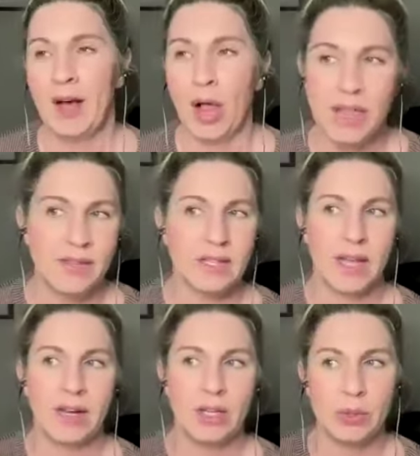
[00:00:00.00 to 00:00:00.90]
all of a
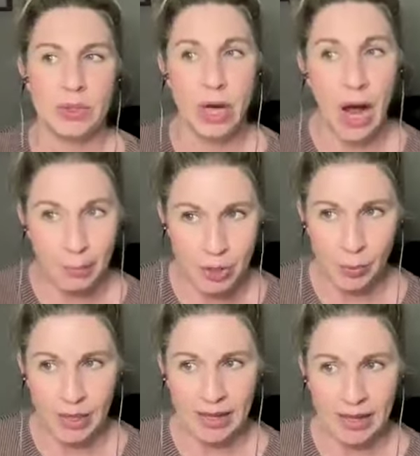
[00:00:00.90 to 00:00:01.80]
sudden you stop
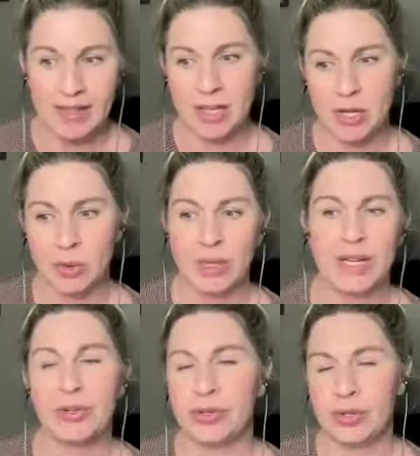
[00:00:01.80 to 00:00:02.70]
doing it, then you're
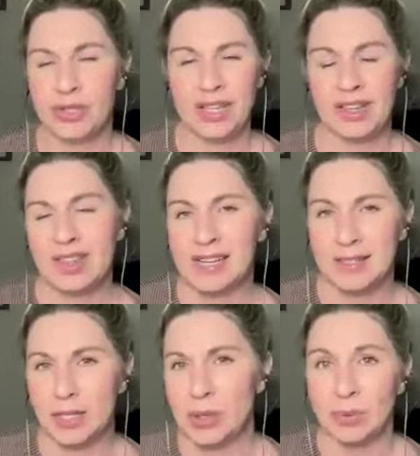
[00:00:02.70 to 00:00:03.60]
reintroducing
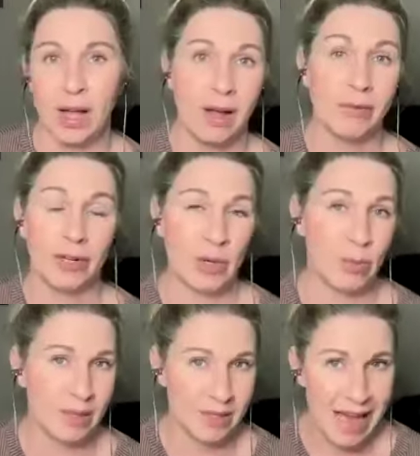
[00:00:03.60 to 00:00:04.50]
things that you love or you
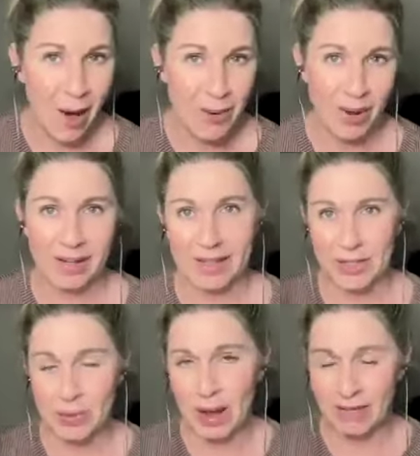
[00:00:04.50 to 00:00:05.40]
missed out on
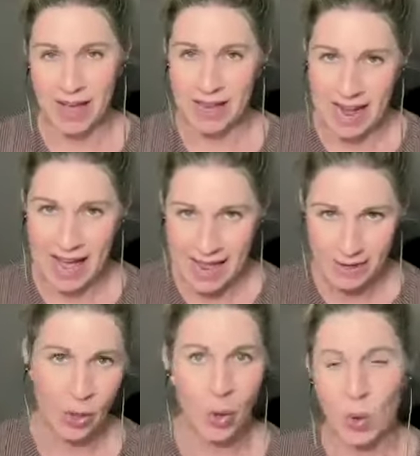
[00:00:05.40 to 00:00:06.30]
because you have that
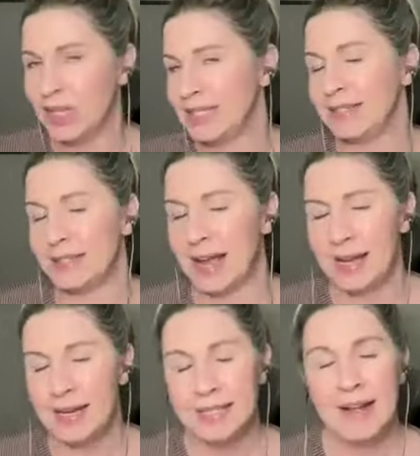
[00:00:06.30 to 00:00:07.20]
end goal in
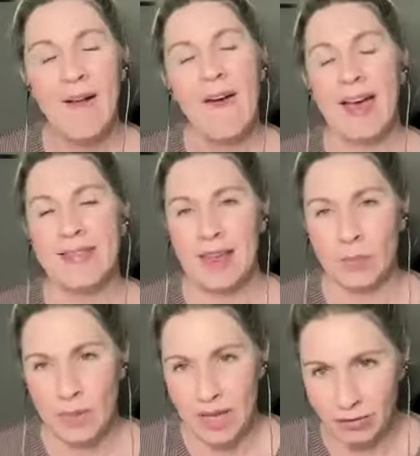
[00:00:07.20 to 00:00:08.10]
sight. And
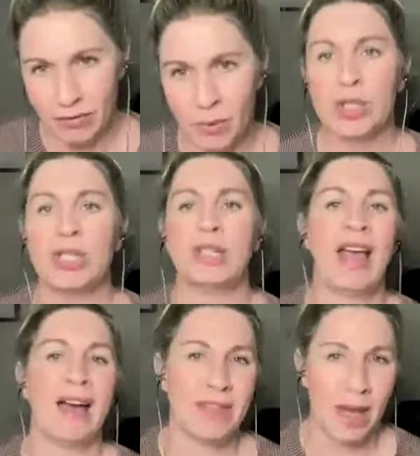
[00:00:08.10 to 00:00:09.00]
then we unfortunately
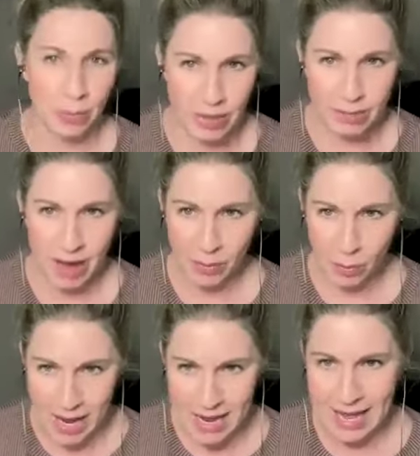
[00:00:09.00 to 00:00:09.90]
have that
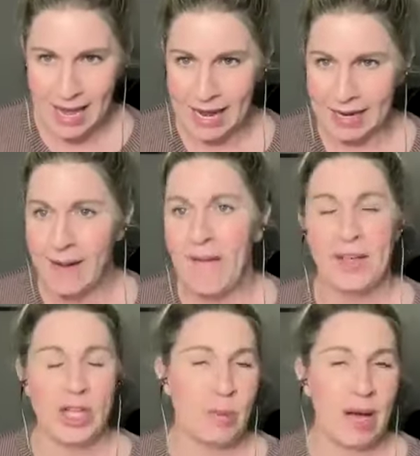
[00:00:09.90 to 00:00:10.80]
rebound weight gain.
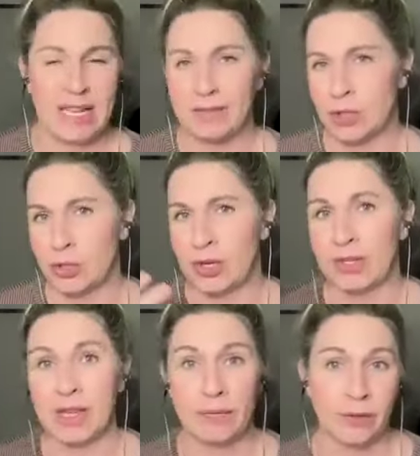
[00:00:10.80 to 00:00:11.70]
You might even
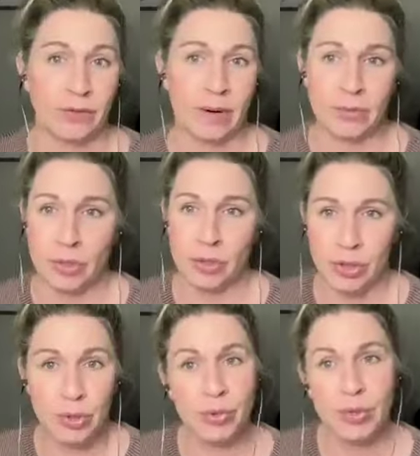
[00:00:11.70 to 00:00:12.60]
suffer from
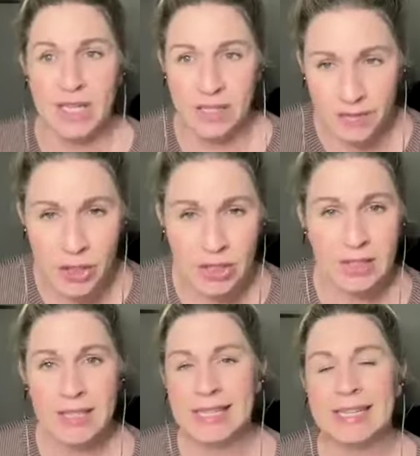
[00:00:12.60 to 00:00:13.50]
nutrient
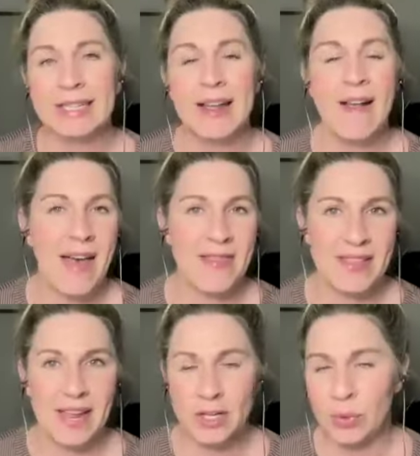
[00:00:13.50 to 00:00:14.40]
deficiencies. And
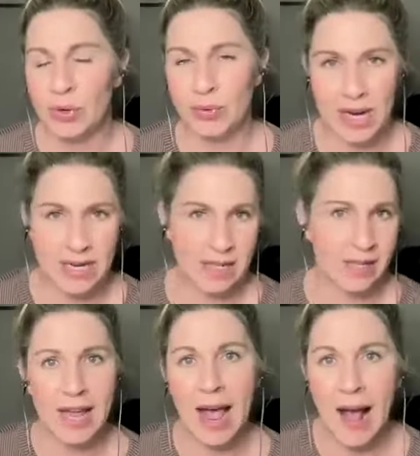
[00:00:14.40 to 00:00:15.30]
then you created
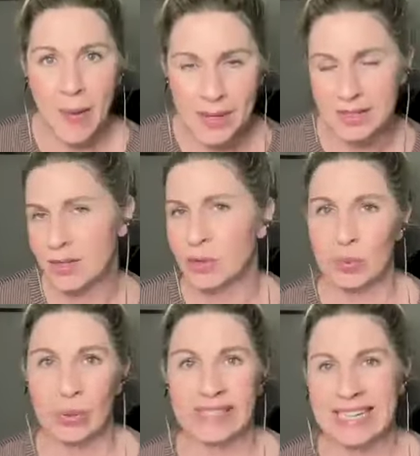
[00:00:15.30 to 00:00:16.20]
these habits that are
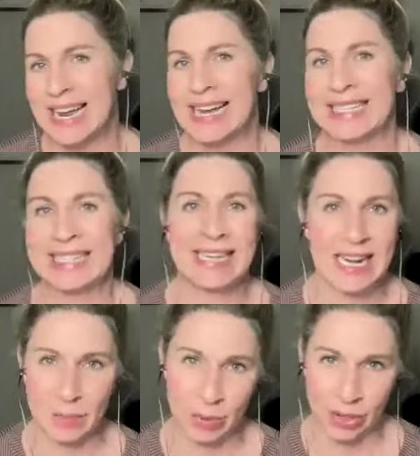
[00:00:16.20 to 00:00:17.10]
really not
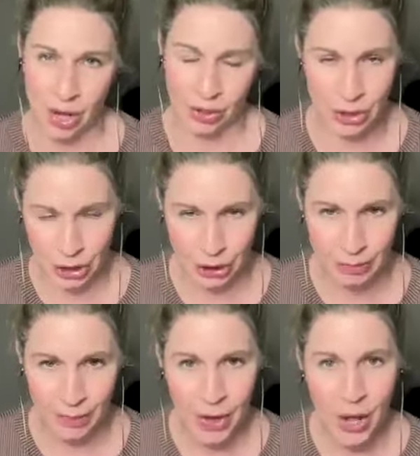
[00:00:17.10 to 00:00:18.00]
sustainable long
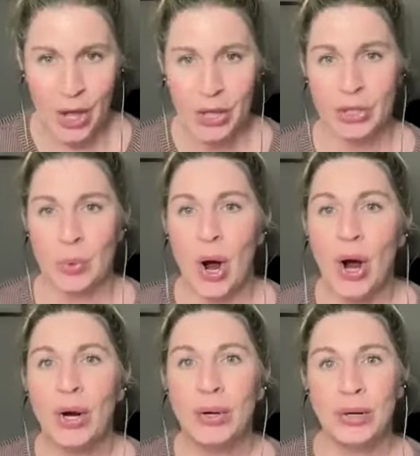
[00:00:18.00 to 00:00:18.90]
term. So
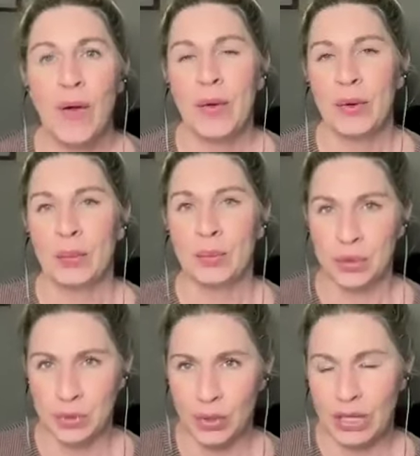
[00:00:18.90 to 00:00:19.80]
our
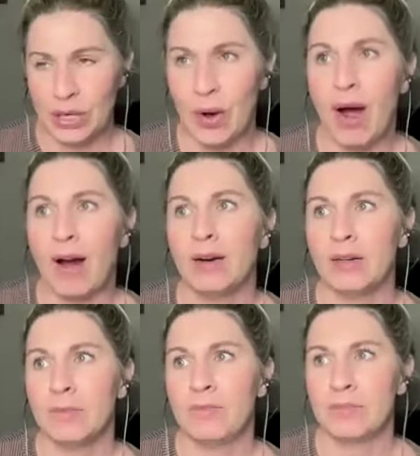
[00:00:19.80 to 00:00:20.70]
result,
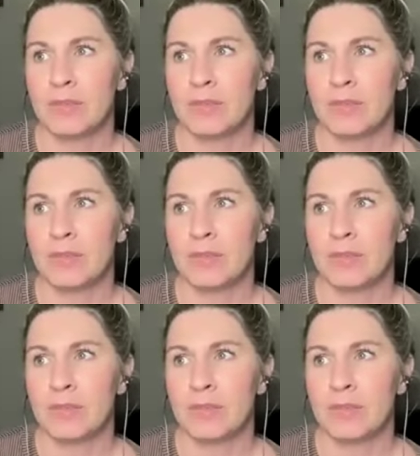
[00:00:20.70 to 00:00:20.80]
our